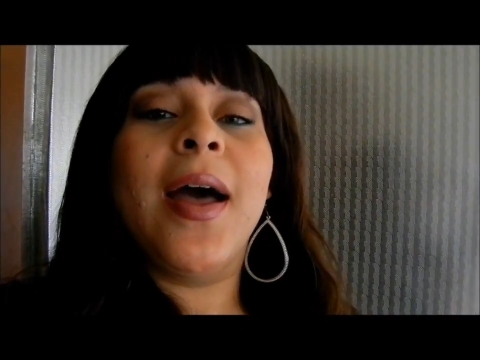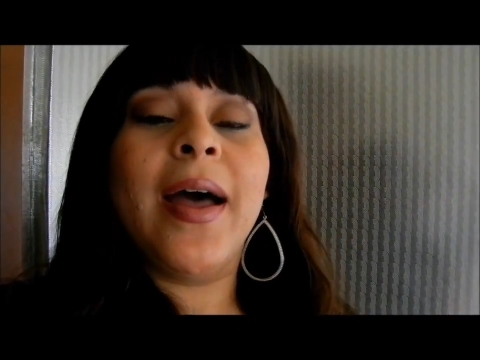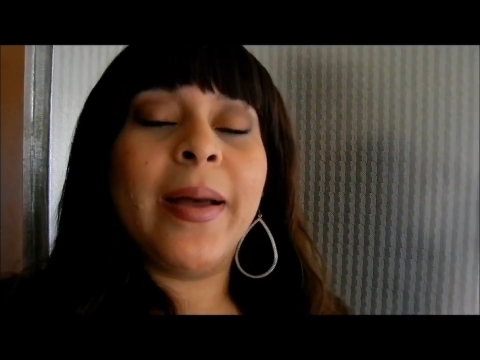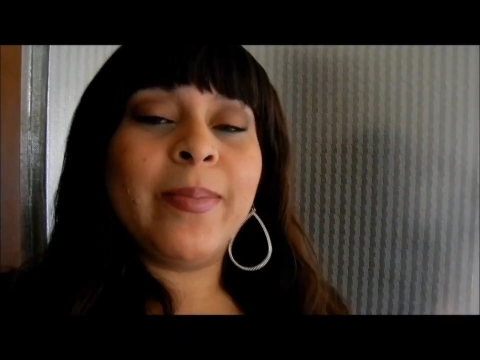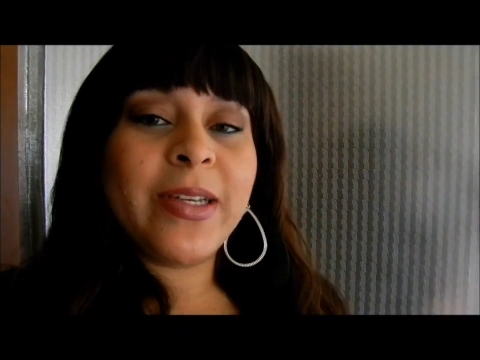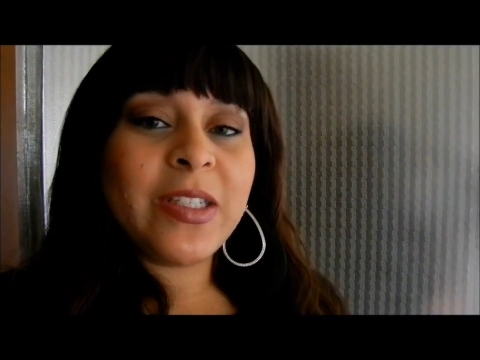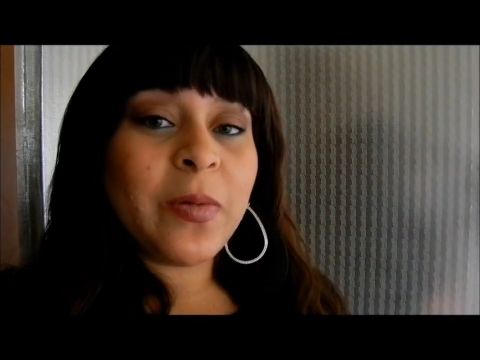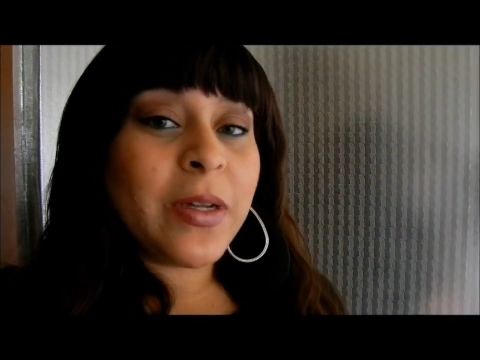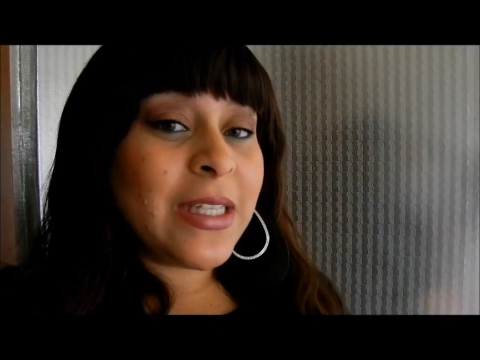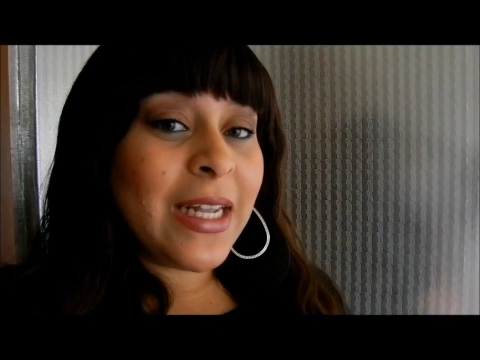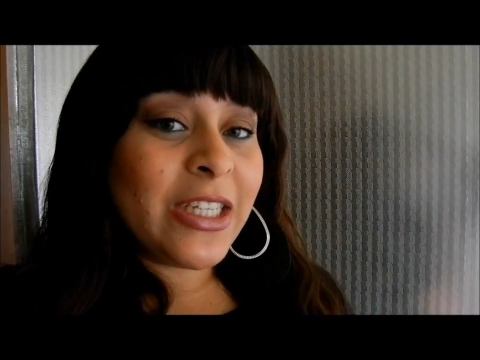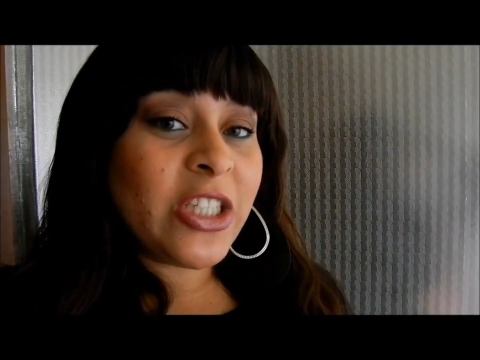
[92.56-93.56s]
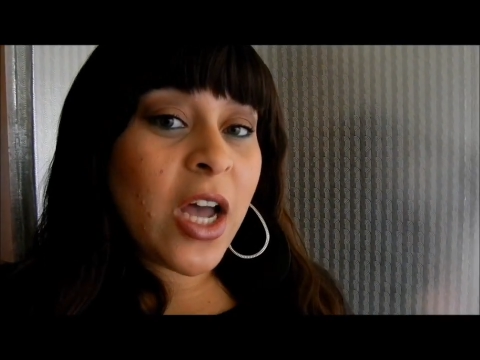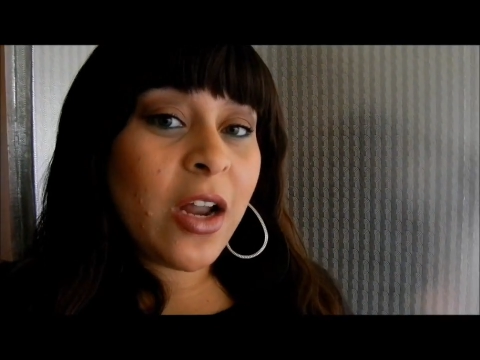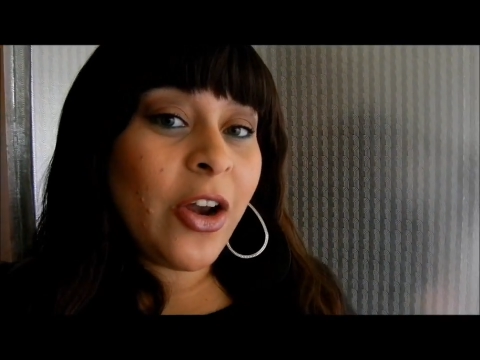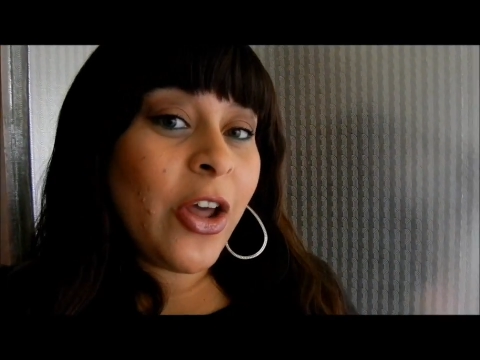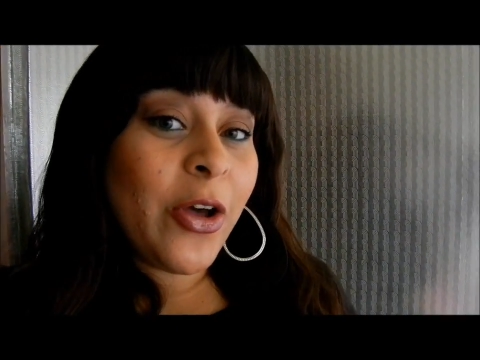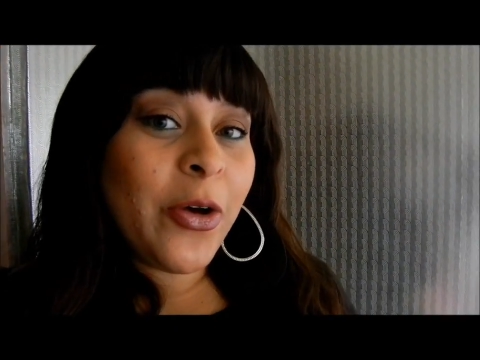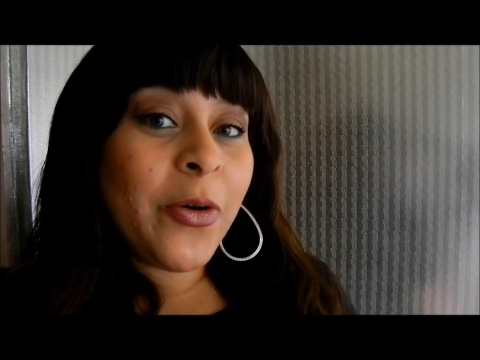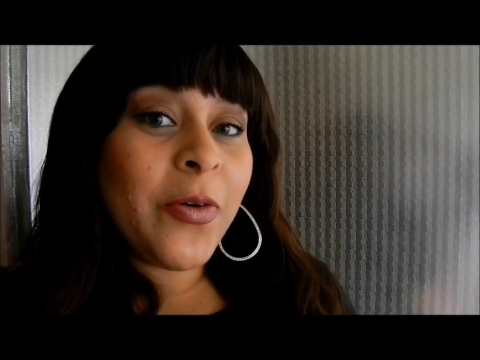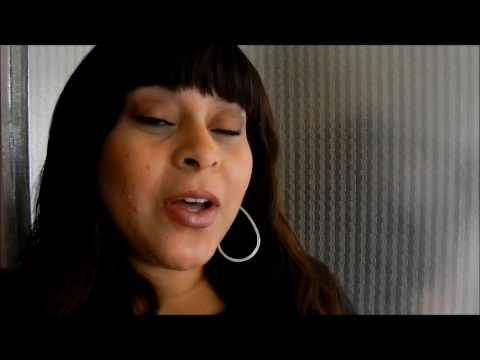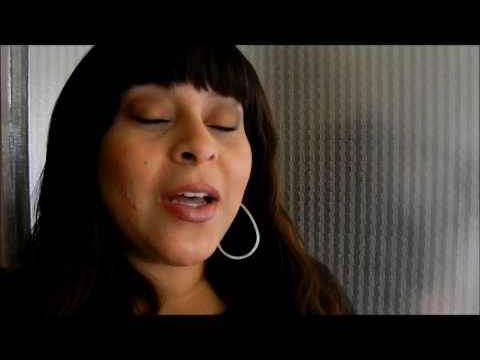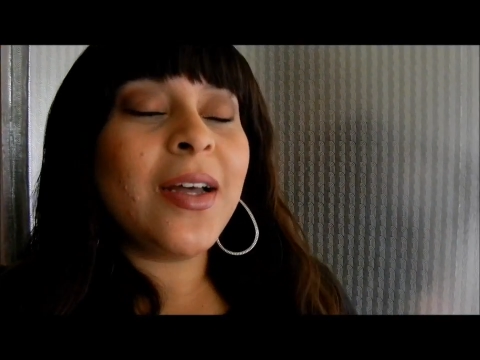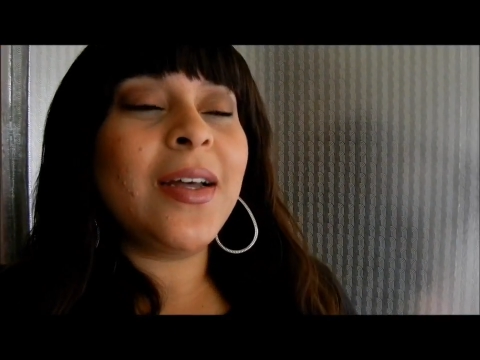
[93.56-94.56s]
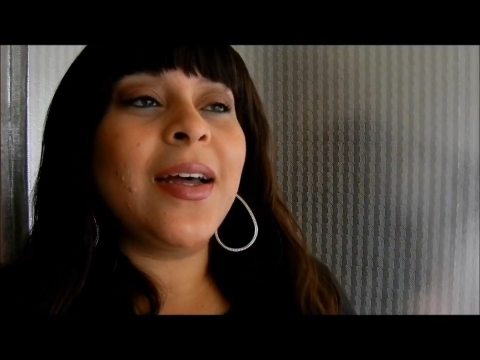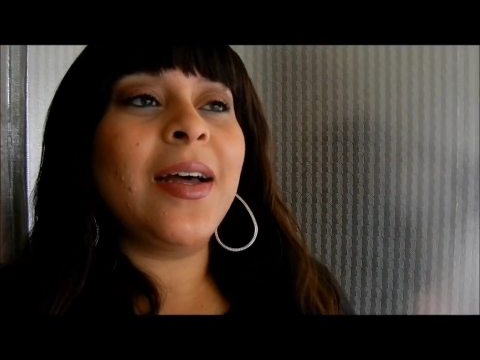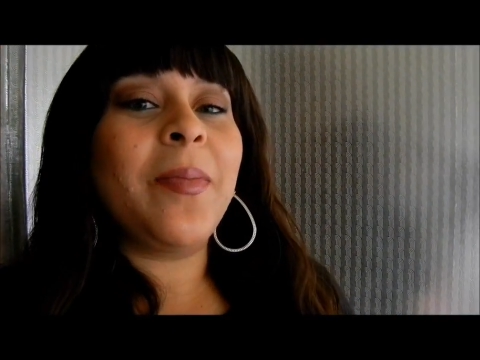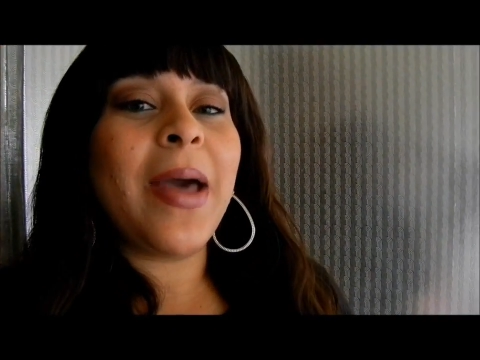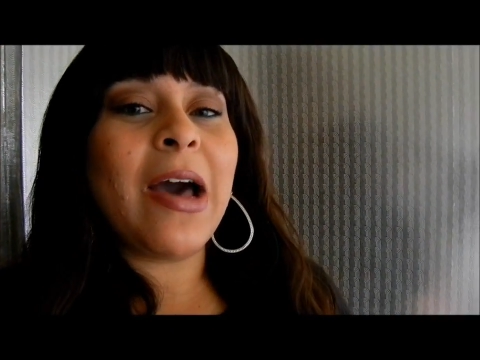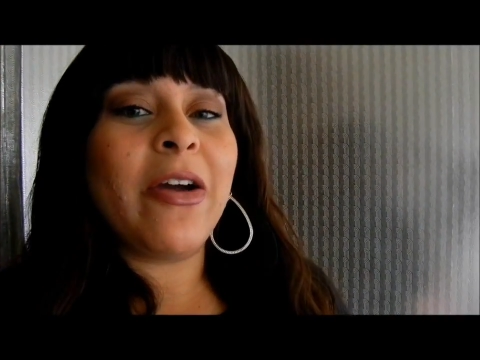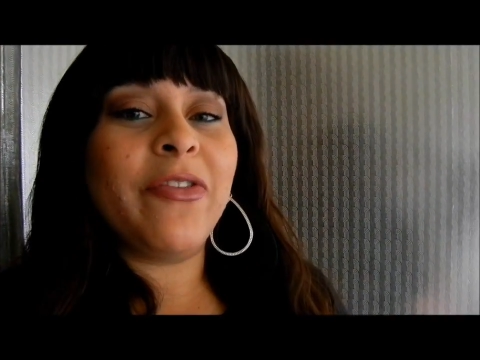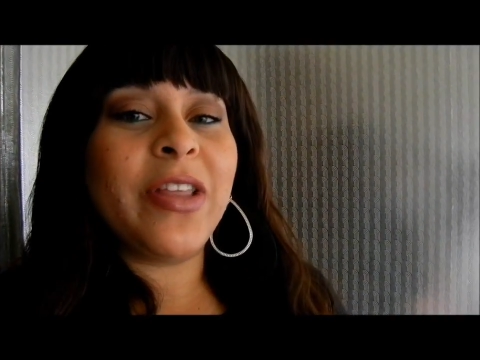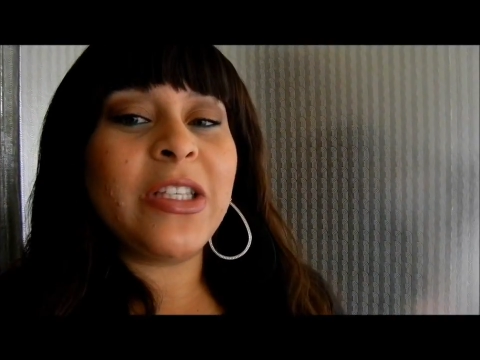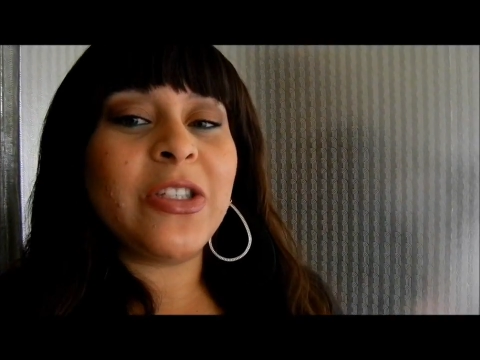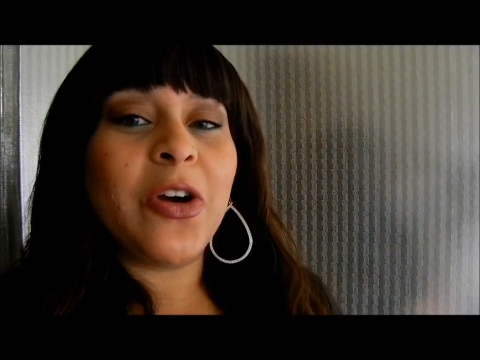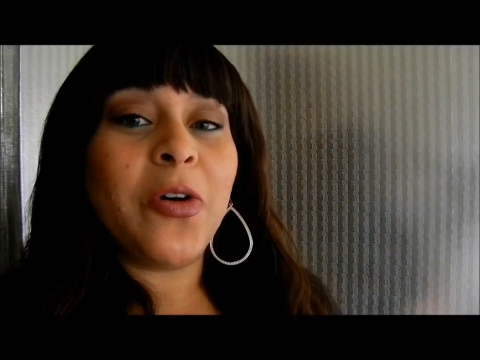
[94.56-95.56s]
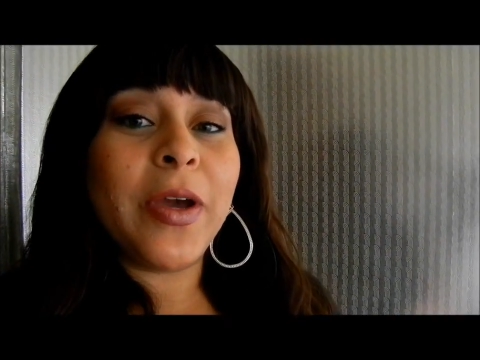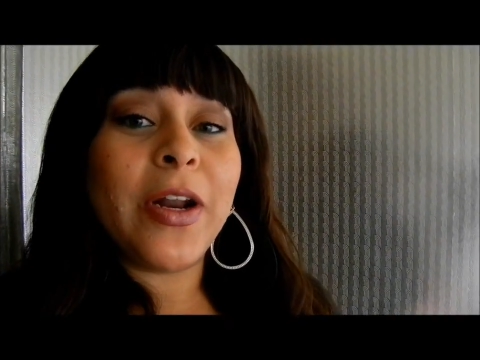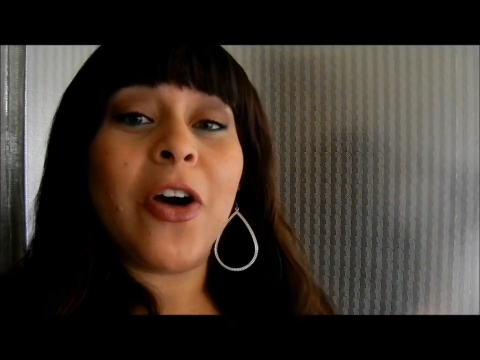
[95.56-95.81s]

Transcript: um, just wanted to let y'all know um, how everything's going.